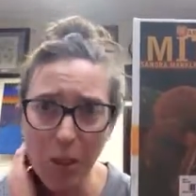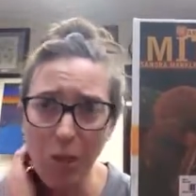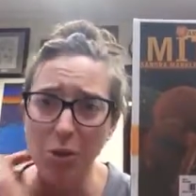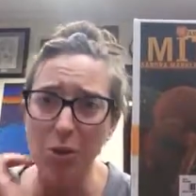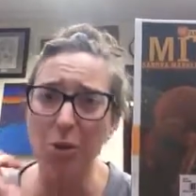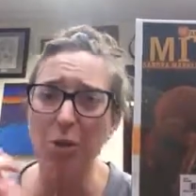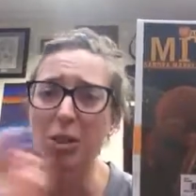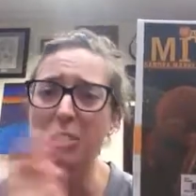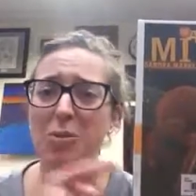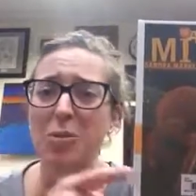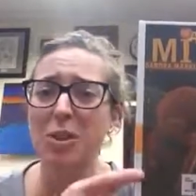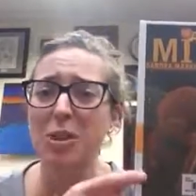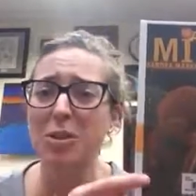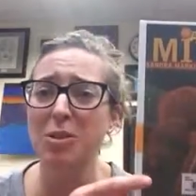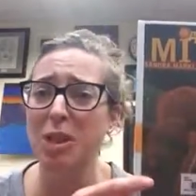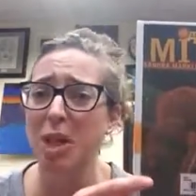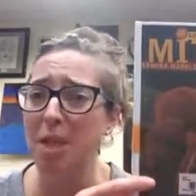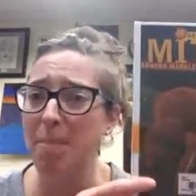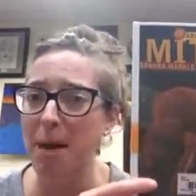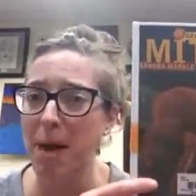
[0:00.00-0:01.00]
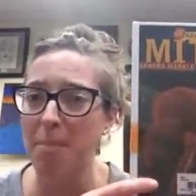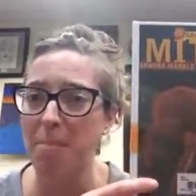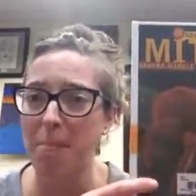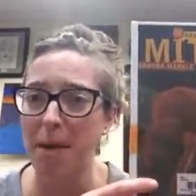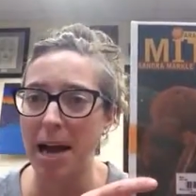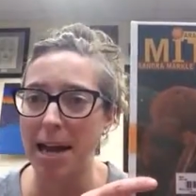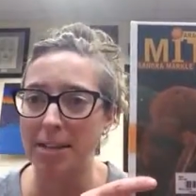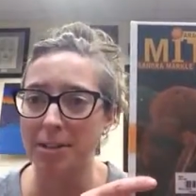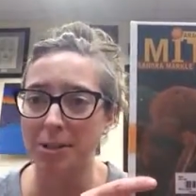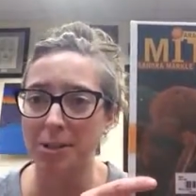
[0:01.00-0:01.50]
So this one is all about
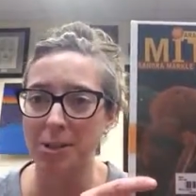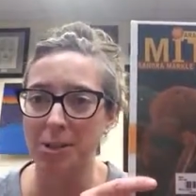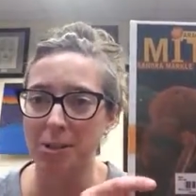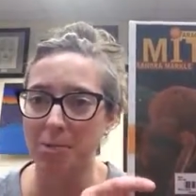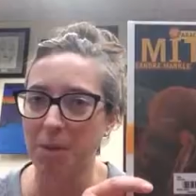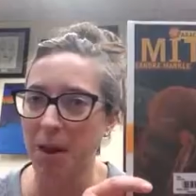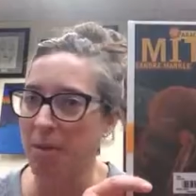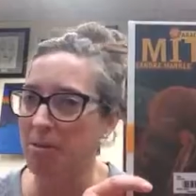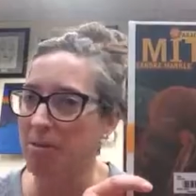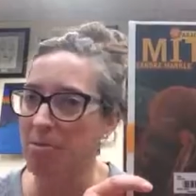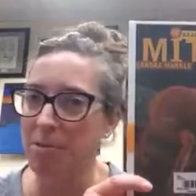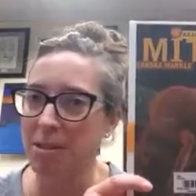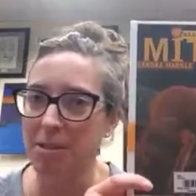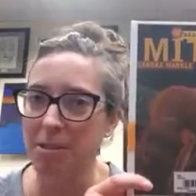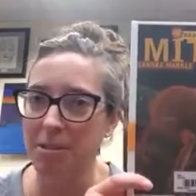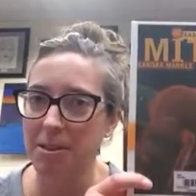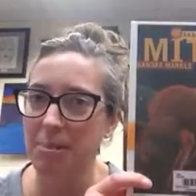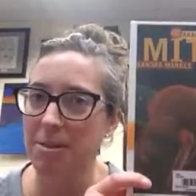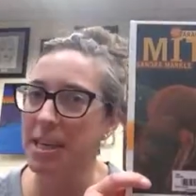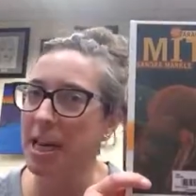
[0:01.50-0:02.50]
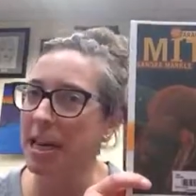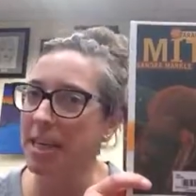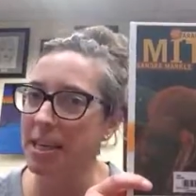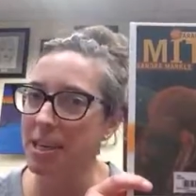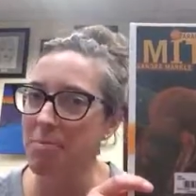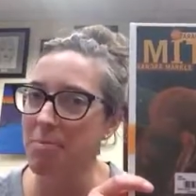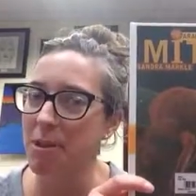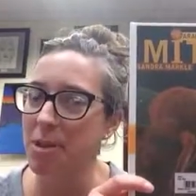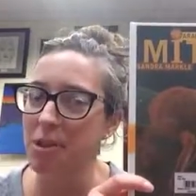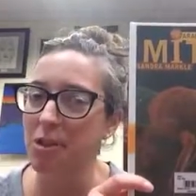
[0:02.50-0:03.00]
mites. There's probably some
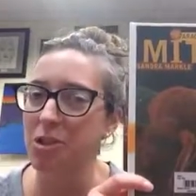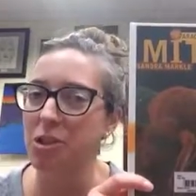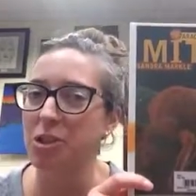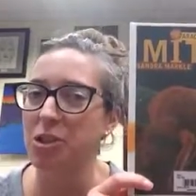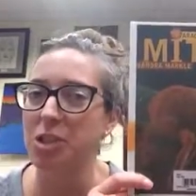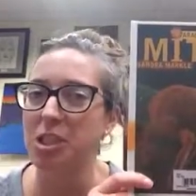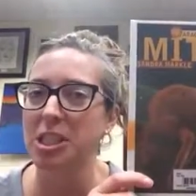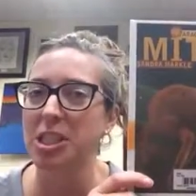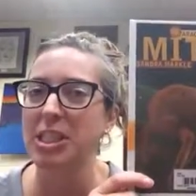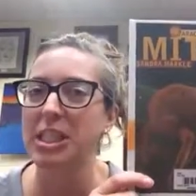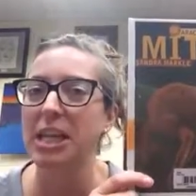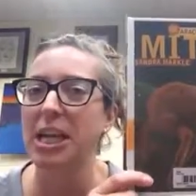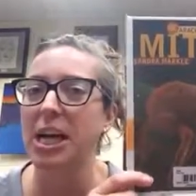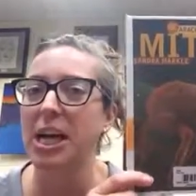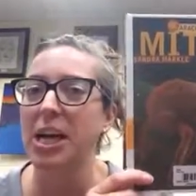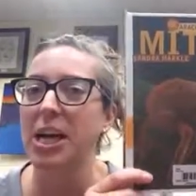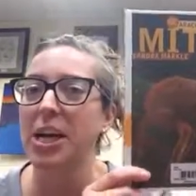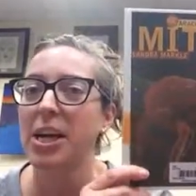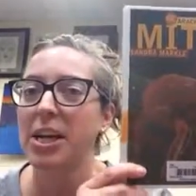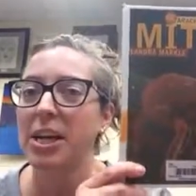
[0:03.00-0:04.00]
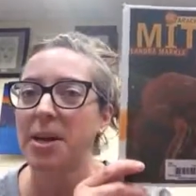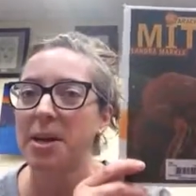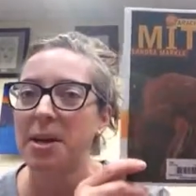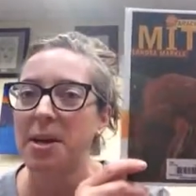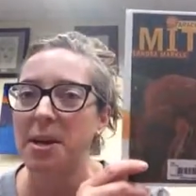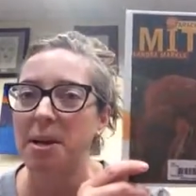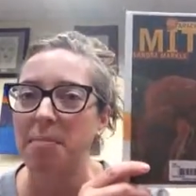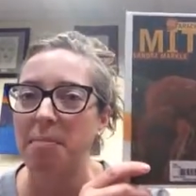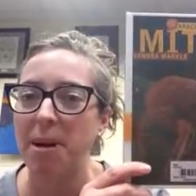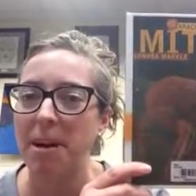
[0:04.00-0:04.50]
yucky pictures in here,
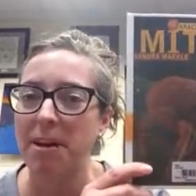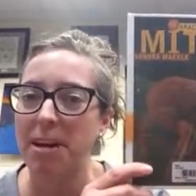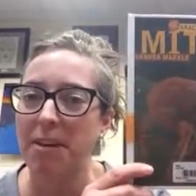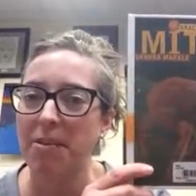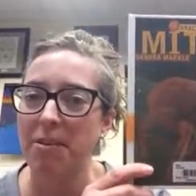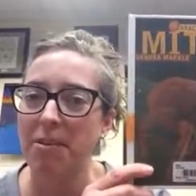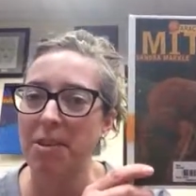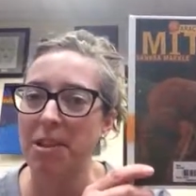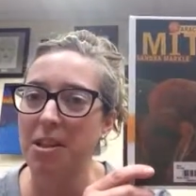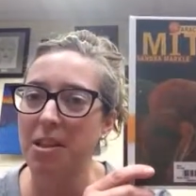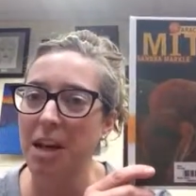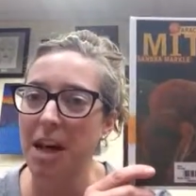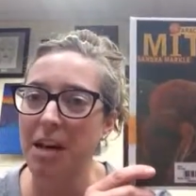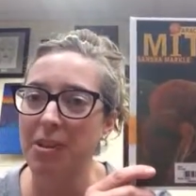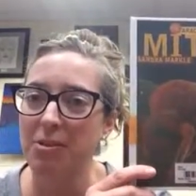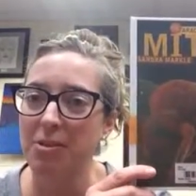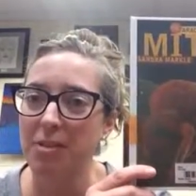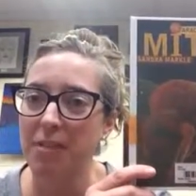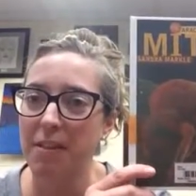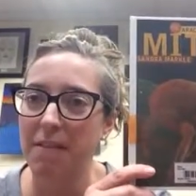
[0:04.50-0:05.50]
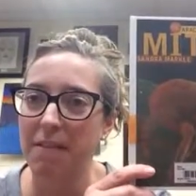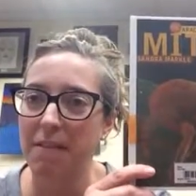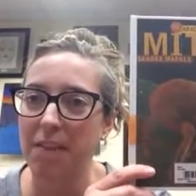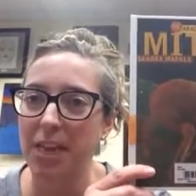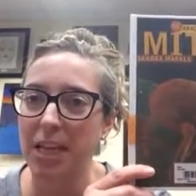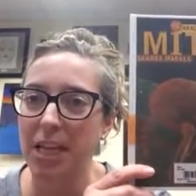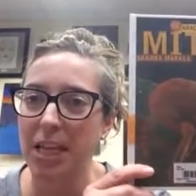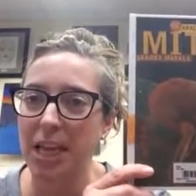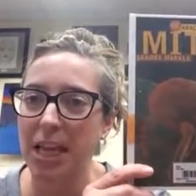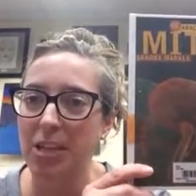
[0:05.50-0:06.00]
but nevertheless,
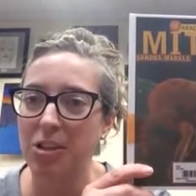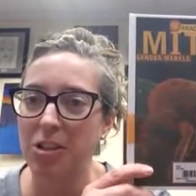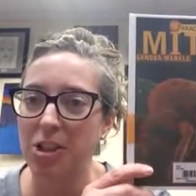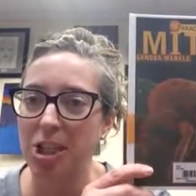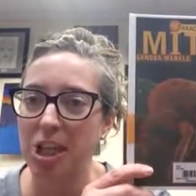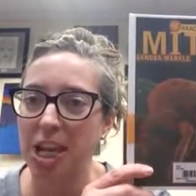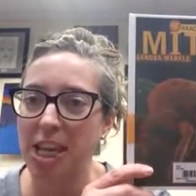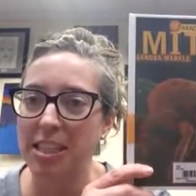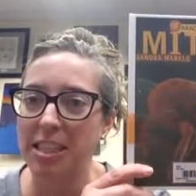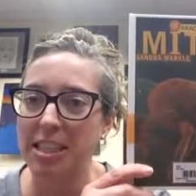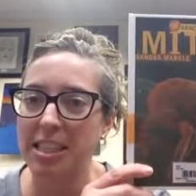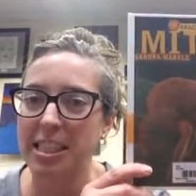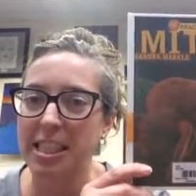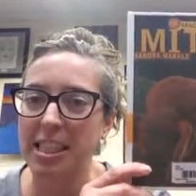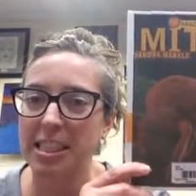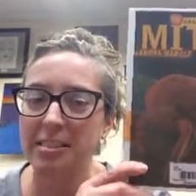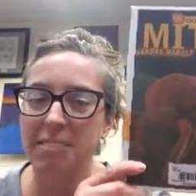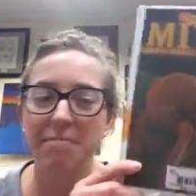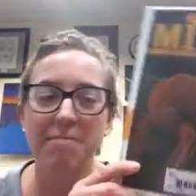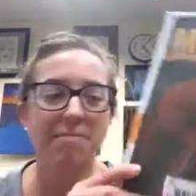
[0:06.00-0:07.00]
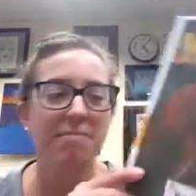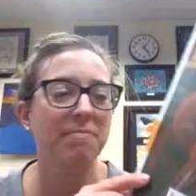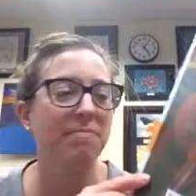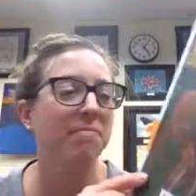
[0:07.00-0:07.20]
very interesting.